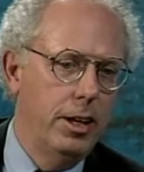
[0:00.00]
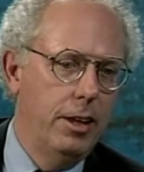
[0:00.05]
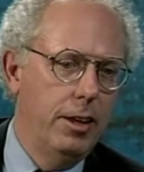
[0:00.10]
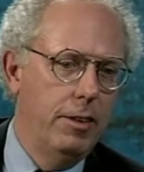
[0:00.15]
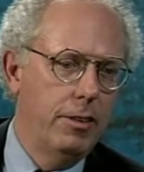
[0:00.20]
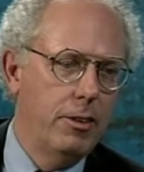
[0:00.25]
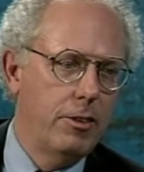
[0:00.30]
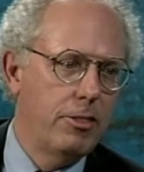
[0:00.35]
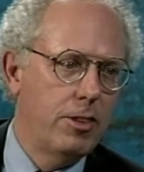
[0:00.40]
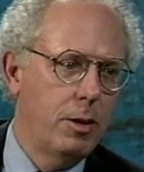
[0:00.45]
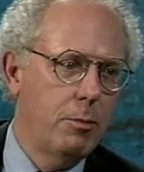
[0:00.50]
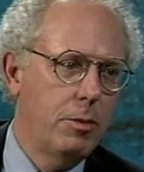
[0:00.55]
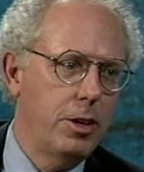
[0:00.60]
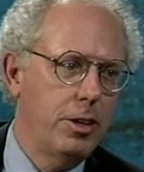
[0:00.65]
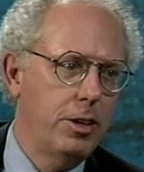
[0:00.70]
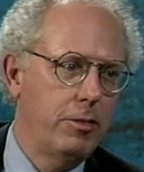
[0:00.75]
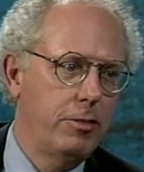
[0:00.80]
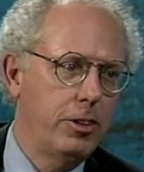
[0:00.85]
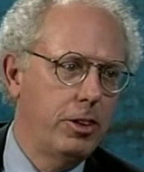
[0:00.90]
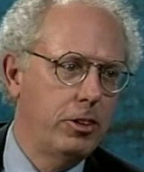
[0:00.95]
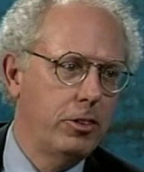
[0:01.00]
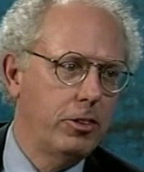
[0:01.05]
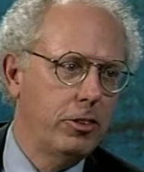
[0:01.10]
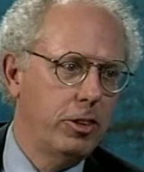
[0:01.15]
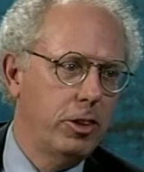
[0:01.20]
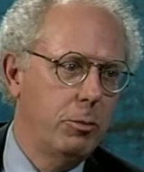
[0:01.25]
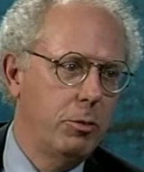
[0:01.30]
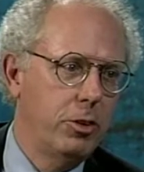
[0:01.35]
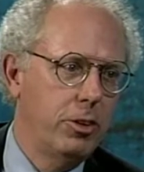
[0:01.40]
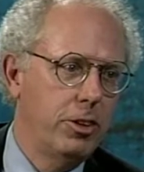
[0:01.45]
there are some individuals and
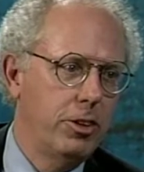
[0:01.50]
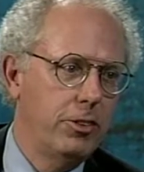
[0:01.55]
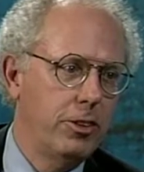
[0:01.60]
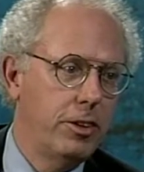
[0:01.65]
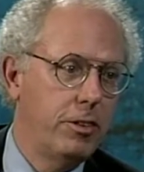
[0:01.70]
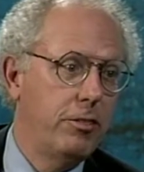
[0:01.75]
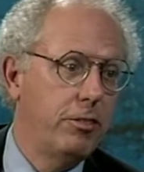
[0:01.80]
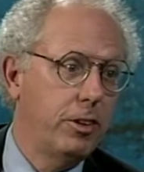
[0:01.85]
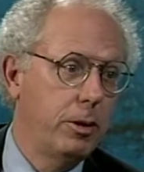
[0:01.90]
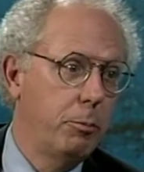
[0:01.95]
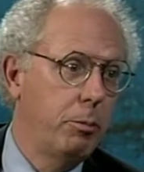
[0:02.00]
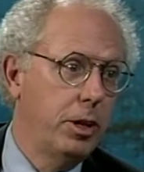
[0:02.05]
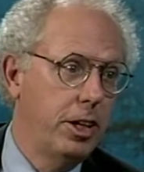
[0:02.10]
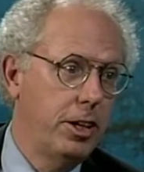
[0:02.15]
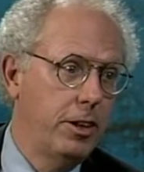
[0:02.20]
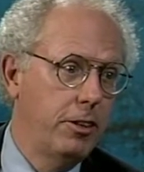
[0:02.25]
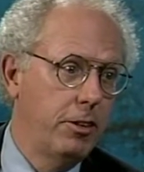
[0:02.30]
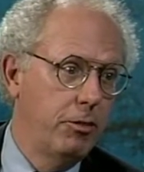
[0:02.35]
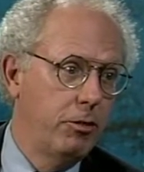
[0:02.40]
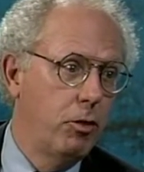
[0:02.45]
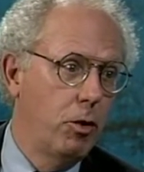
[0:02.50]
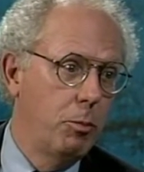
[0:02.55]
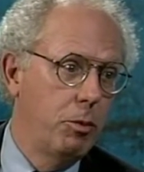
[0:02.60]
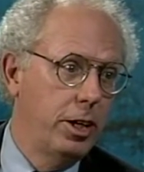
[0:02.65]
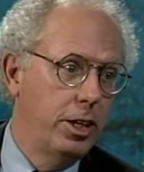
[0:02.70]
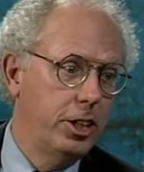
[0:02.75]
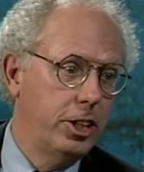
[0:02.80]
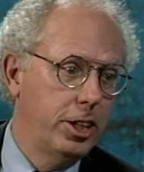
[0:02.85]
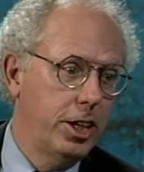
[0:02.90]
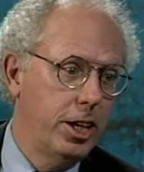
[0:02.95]
communities that have completed their formal
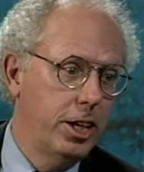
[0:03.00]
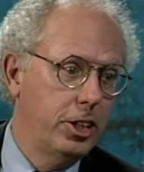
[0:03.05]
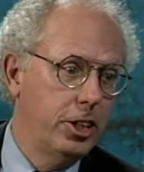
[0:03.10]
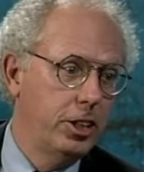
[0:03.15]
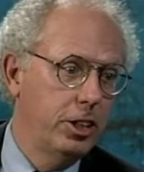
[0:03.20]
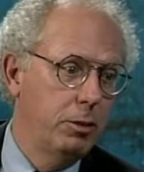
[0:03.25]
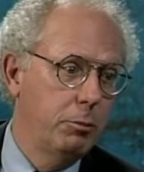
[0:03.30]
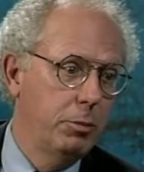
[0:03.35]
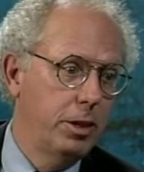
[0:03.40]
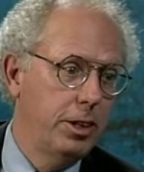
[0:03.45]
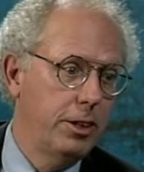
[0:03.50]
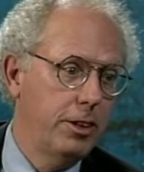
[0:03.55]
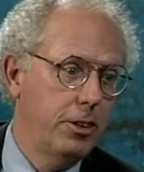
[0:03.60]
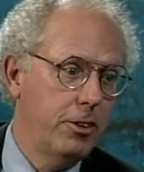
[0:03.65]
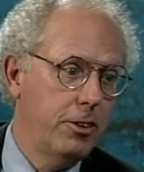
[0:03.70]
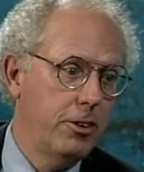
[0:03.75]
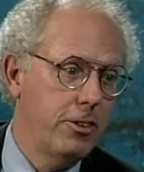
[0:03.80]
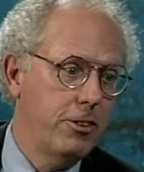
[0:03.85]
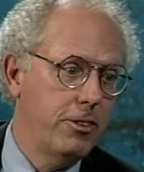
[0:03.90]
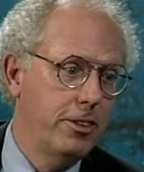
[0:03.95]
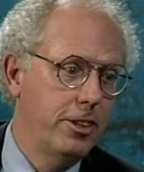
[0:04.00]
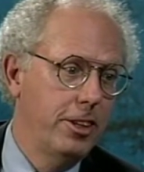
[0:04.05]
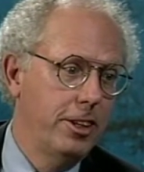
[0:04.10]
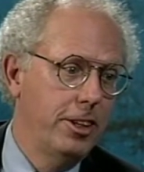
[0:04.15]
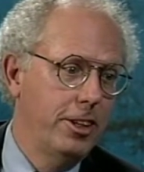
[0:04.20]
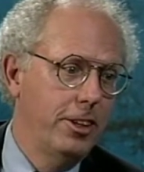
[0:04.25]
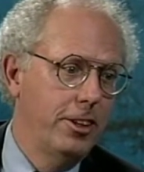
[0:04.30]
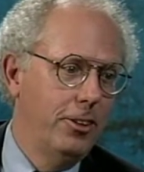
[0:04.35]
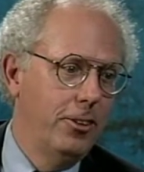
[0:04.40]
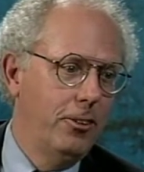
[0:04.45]
education, but there is
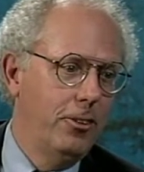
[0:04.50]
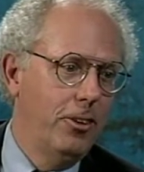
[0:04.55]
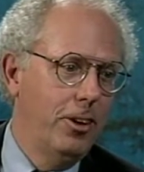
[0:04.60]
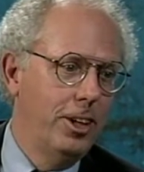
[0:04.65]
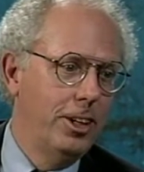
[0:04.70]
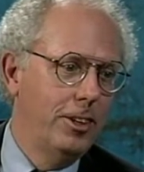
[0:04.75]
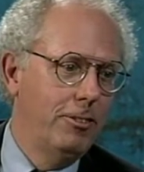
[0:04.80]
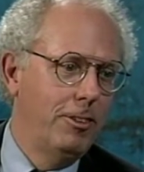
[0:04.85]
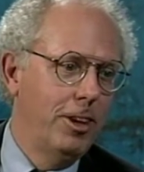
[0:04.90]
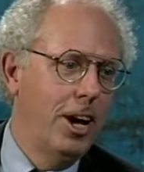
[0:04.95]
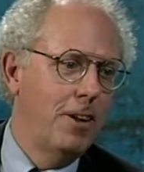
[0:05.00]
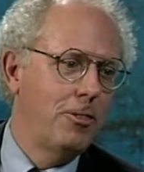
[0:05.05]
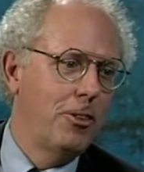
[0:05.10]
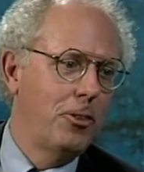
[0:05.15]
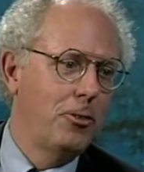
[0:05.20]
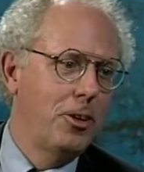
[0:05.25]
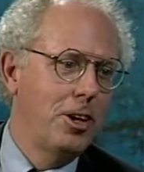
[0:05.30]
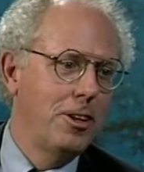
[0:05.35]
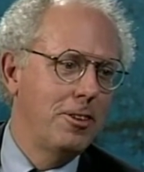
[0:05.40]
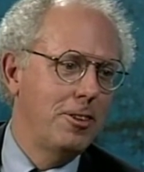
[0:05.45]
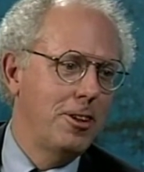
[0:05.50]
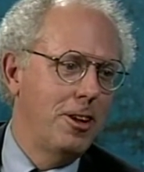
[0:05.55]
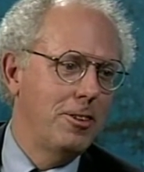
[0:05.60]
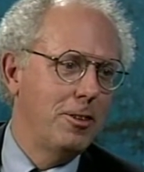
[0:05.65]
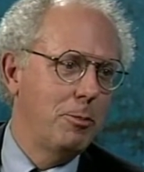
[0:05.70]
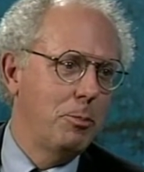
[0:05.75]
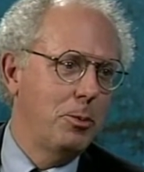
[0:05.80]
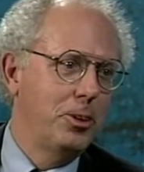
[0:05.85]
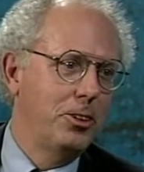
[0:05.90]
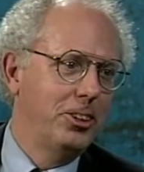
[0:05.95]
quality of life or the Renaissance
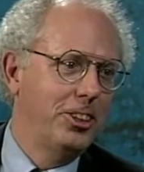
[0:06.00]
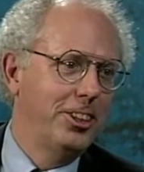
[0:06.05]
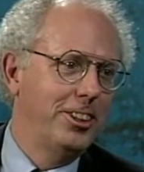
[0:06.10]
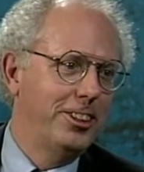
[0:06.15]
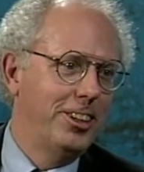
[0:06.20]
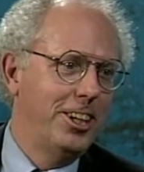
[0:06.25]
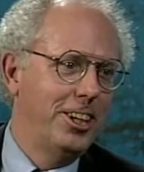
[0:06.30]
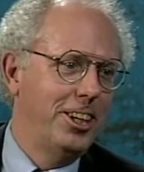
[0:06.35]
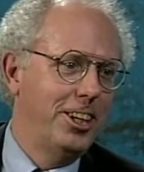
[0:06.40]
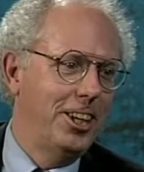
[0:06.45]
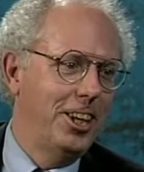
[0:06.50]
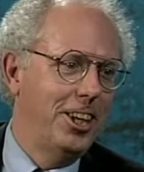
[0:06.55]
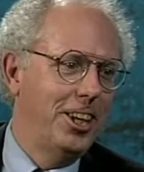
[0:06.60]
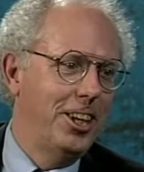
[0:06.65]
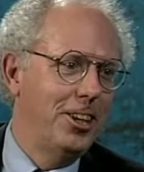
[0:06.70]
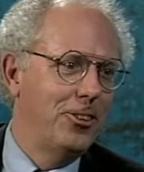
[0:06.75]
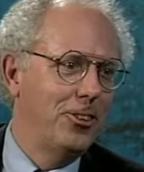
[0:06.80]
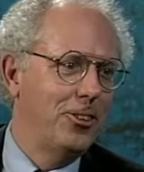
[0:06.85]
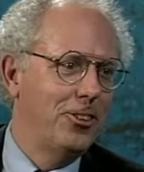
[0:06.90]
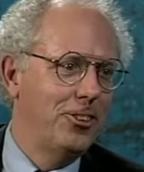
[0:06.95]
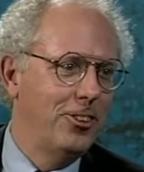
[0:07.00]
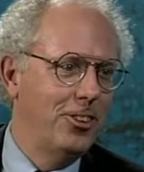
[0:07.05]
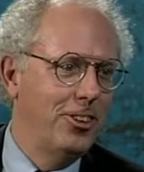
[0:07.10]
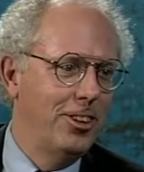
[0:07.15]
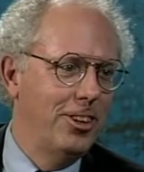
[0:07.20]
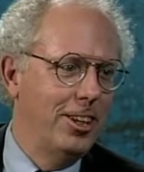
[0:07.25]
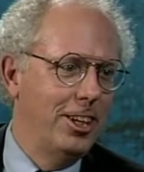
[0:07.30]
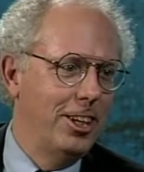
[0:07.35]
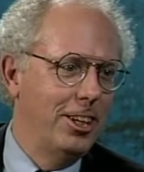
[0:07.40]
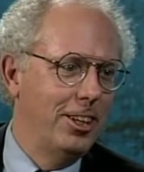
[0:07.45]
approach is getting interest
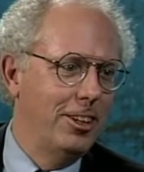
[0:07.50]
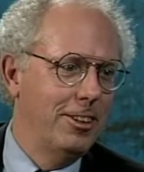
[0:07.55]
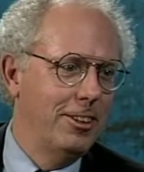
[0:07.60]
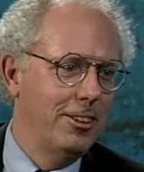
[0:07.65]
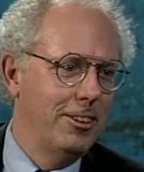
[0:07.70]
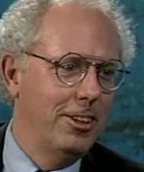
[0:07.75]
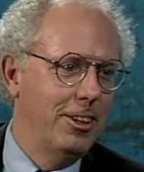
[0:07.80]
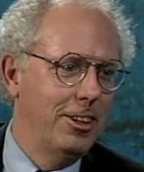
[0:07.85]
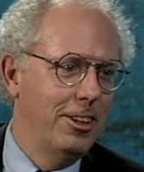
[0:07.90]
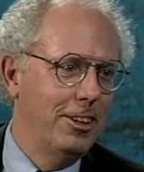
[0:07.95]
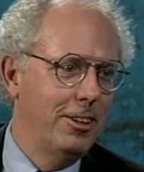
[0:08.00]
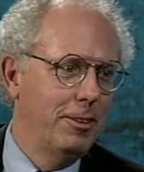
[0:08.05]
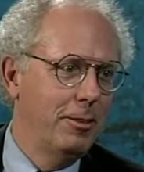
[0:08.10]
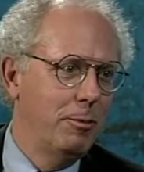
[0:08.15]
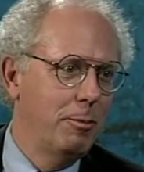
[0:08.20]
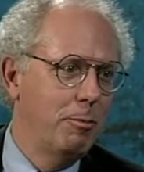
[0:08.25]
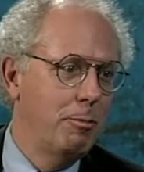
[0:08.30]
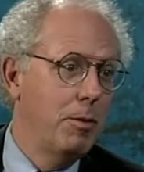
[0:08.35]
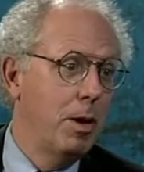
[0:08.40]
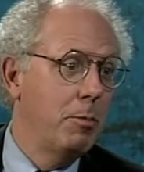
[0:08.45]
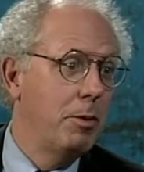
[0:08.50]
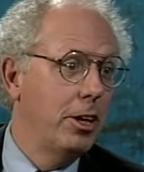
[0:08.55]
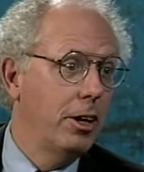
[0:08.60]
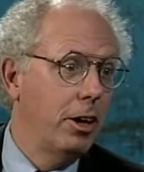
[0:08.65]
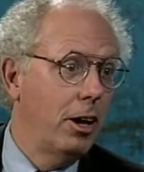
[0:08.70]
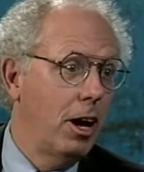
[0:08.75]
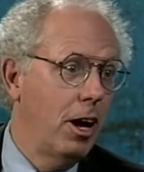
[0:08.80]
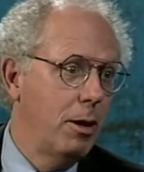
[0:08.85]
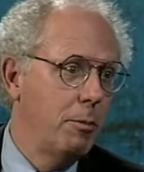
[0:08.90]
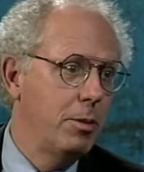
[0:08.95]
in uh, maybe a
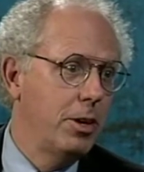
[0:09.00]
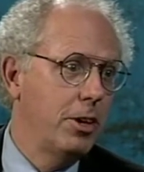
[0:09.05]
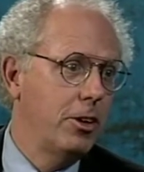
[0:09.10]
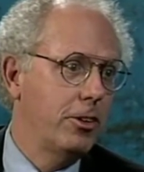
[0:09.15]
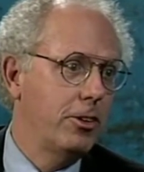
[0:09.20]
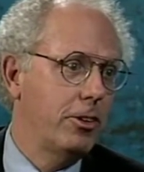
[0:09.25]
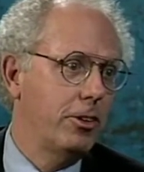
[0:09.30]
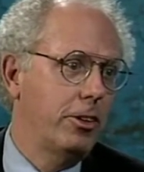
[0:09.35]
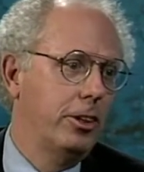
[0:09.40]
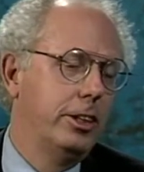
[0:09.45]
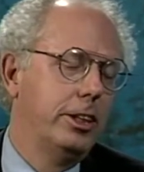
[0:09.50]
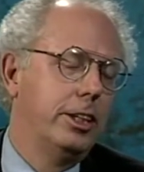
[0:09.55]
hobby or